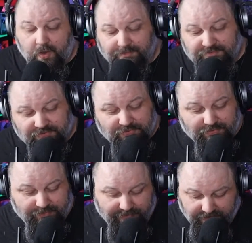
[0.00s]

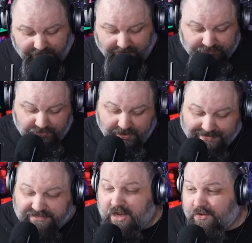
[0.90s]
absolutely, man. Absolutely. And
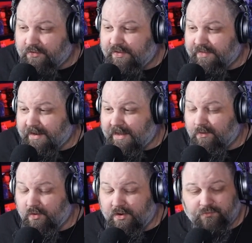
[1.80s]
that's the other thing that I kind
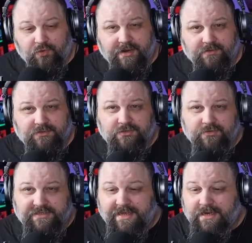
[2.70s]
of wanted to point out
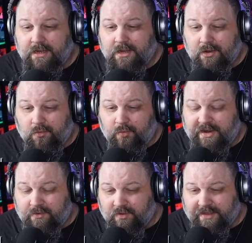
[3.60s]
too, is that we
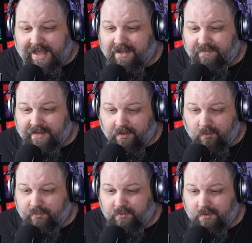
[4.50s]
didn't really have
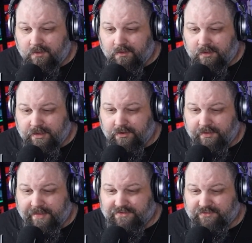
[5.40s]
help,
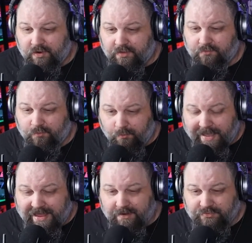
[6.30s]
and that's one of the
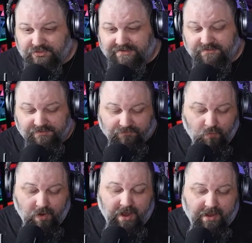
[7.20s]
main objectives
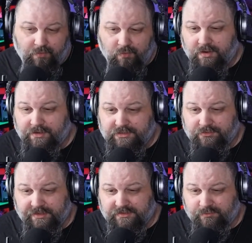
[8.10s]
of why we want to
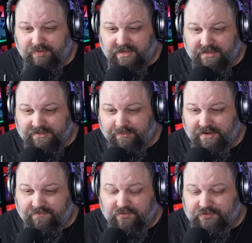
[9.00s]
do this. Because I
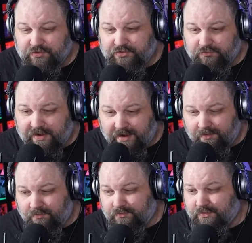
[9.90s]
mean, if you search
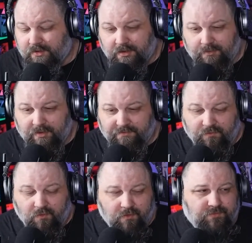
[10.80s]
around on
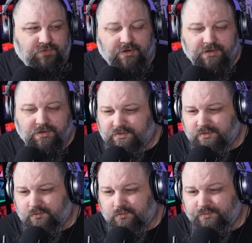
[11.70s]
forums or on
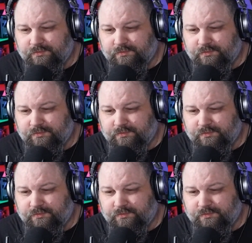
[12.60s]
YouTube